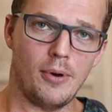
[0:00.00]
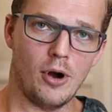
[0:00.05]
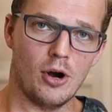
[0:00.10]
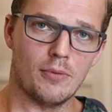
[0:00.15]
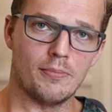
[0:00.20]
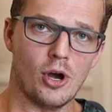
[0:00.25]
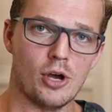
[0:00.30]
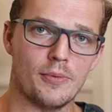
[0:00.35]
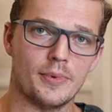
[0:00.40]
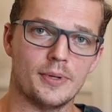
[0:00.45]

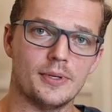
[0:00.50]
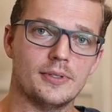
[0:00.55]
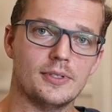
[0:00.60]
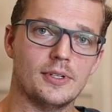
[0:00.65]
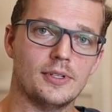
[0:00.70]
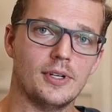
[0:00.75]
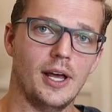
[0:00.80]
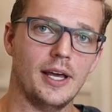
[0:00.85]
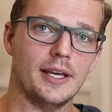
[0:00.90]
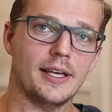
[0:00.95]
bulb moment.
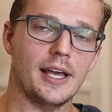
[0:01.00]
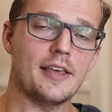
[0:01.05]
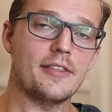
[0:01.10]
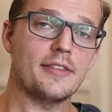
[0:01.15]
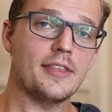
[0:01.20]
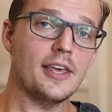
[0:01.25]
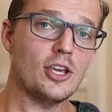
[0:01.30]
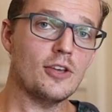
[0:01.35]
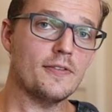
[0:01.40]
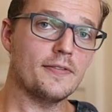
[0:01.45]
Okay,
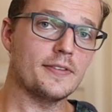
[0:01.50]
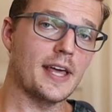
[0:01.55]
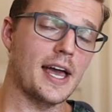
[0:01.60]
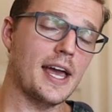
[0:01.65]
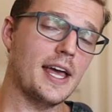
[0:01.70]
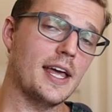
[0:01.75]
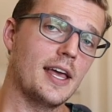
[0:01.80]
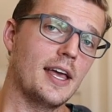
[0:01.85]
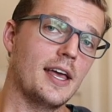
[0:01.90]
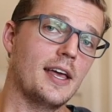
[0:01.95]
thank you for
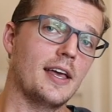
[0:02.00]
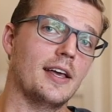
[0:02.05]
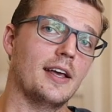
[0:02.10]
that.